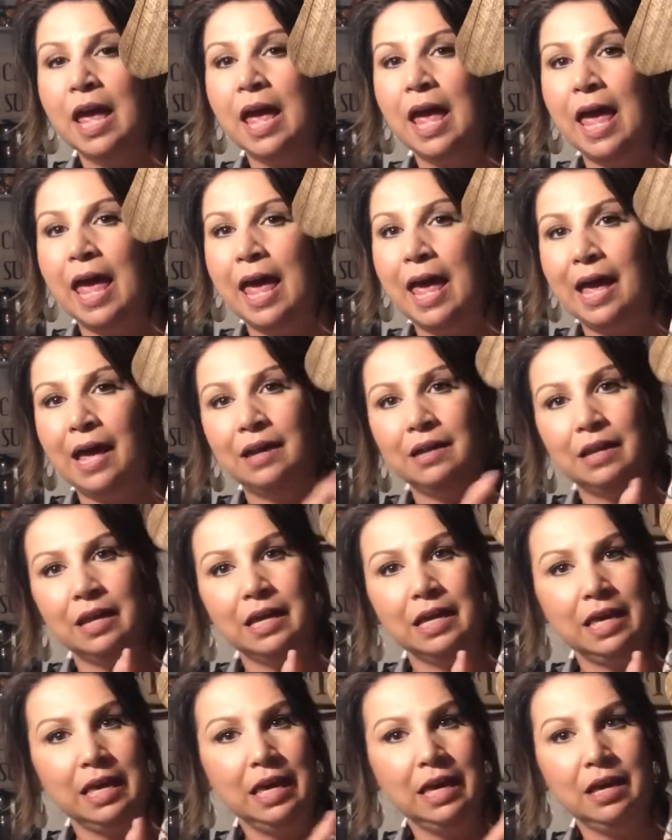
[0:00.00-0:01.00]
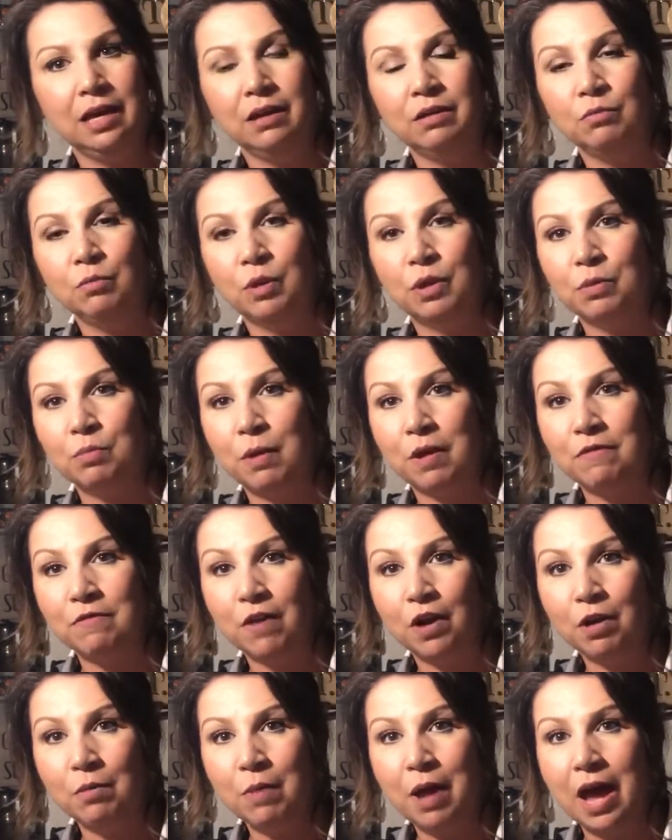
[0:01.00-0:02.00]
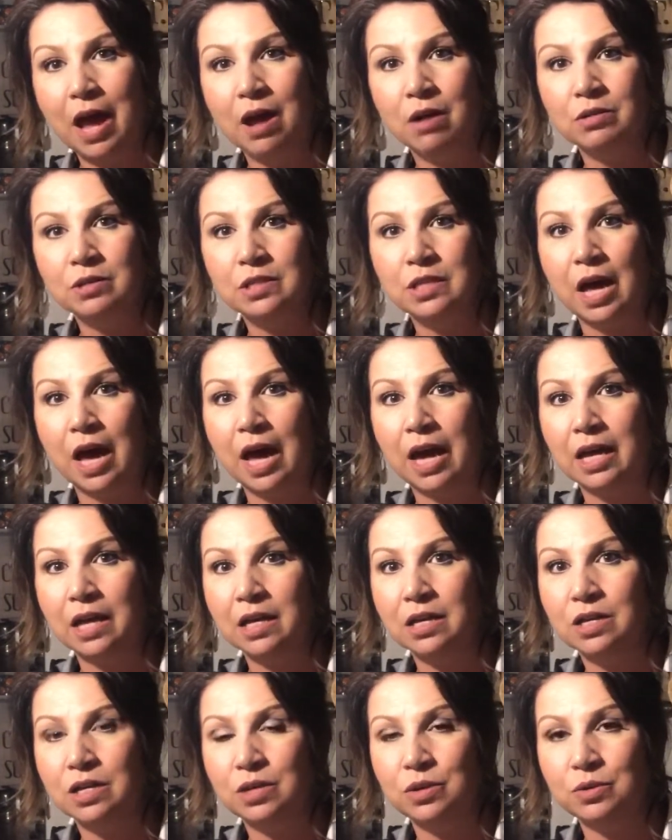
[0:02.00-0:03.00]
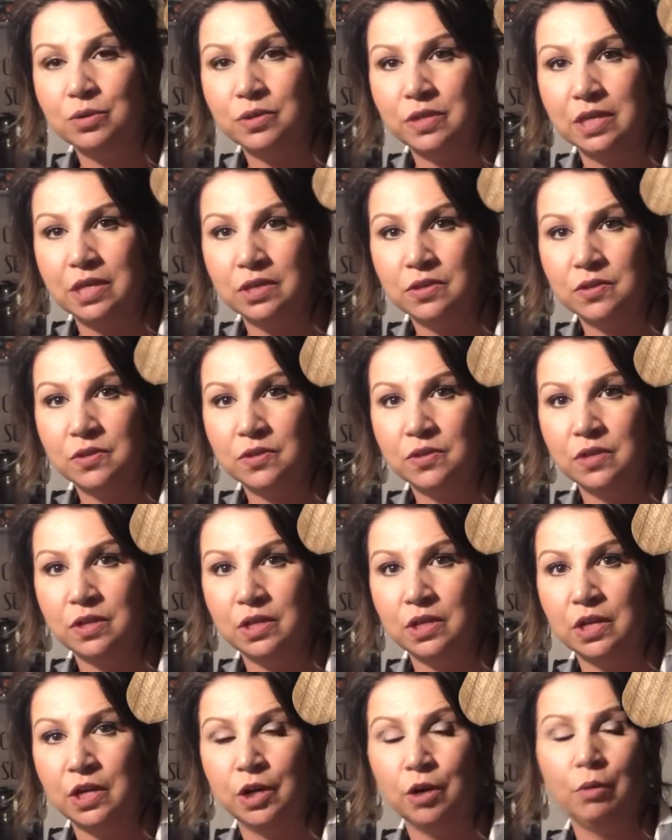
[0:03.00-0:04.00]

And again, with my farmhouse, I can use this year